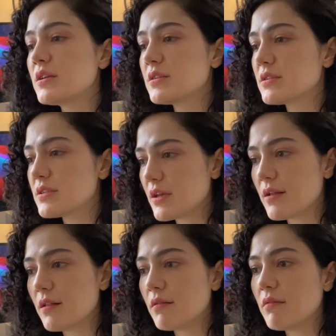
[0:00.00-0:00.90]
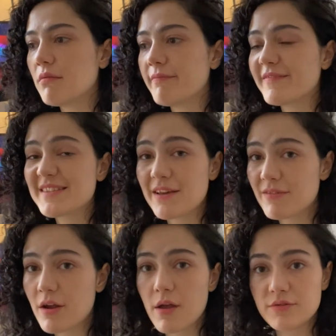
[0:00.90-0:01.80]
till
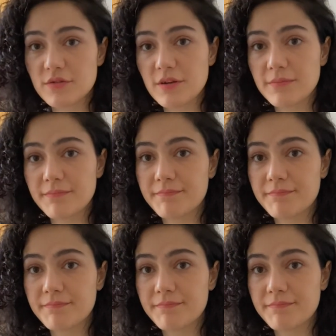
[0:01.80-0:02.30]
700